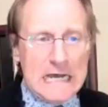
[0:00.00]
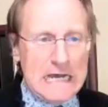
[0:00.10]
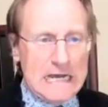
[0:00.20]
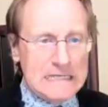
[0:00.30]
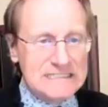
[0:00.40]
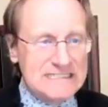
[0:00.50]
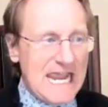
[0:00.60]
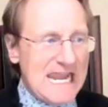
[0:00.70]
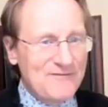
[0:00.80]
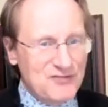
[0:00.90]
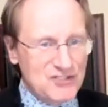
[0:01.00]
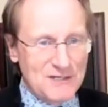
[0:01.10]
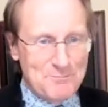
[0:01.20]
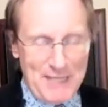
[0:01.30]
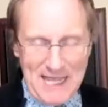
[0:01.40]
Dave
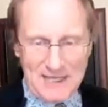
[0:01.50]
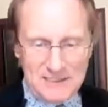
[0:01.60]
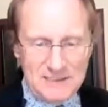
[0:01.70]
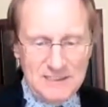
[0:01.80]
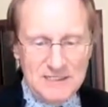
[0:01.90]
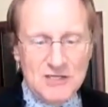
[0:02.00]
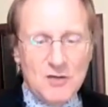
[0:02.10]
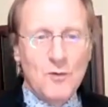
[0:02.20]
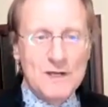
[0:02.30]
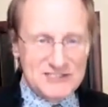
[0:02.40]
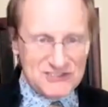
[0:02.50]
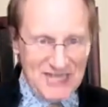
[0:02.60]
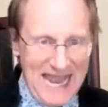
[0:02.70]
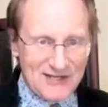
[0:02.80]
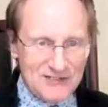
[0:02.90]
Chappelle was
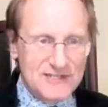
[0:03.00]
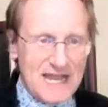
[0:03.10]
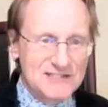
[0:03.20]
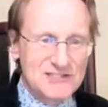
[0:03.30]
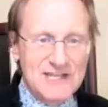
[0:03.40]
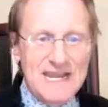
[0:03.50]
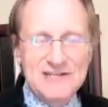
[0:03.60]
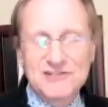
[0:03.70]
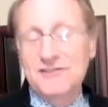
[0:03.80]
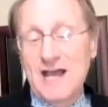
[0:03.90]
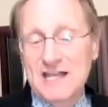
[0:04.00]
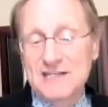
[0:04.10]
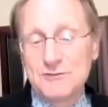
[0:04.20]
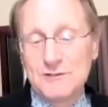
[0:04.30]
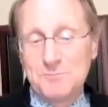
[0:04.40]
tackled on stage at the
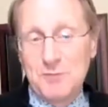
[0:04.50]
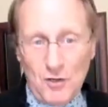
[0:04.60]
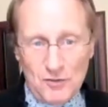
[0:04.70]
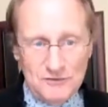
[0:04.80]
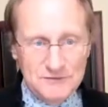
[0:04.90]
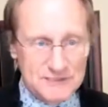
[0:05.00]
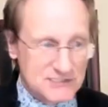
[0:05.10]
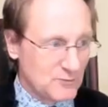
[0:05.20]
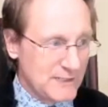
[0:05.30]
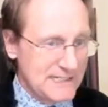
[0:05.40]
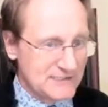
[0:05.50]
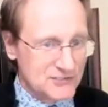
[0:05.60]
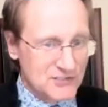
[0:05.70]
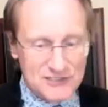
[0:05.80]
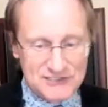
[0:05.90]
Hollywood Bowl this week.
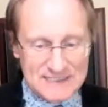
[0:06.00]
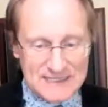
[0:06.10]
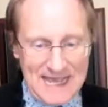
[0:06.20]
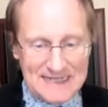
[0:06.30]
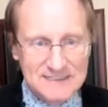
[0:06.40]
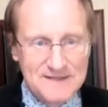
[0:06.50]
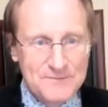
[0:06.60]
Did y'all see that?